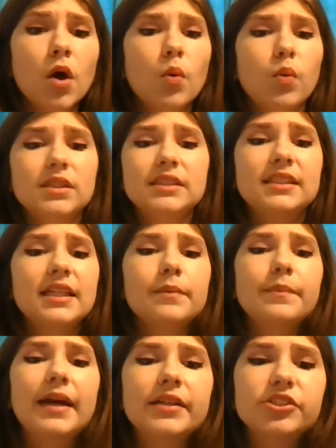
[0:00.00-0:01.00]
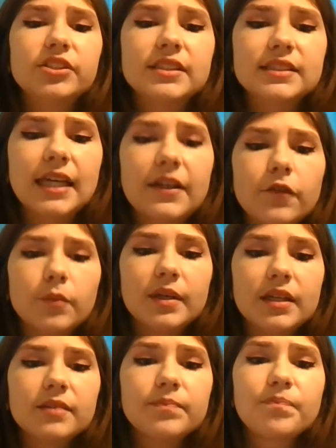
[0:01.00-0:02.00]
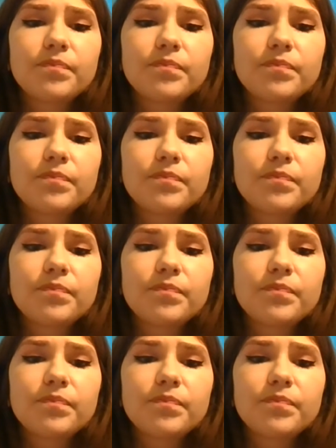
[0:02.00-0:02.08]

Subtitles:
what does he imagine it is like for me?